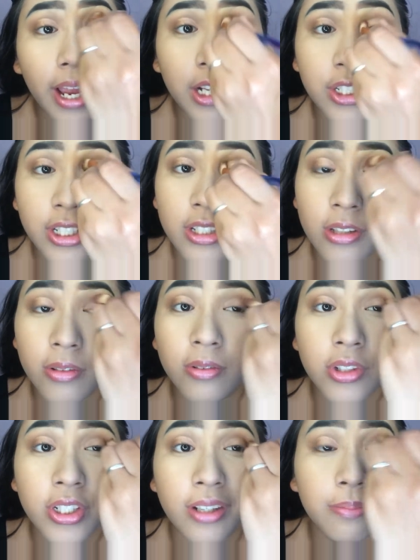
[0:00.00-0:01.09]
edges ng
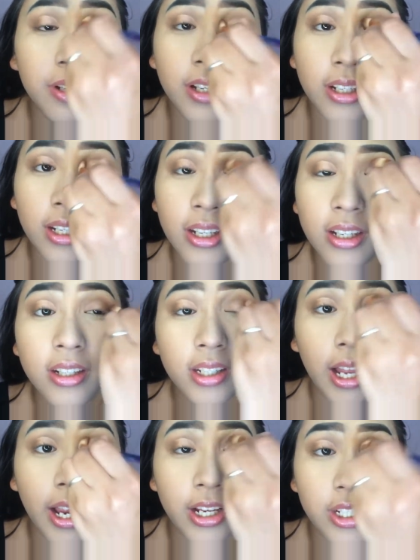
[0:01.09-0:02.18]
shimmery
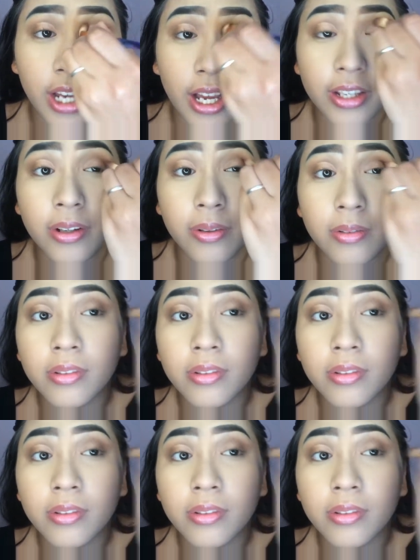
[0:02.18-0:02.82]
na eyeshadow.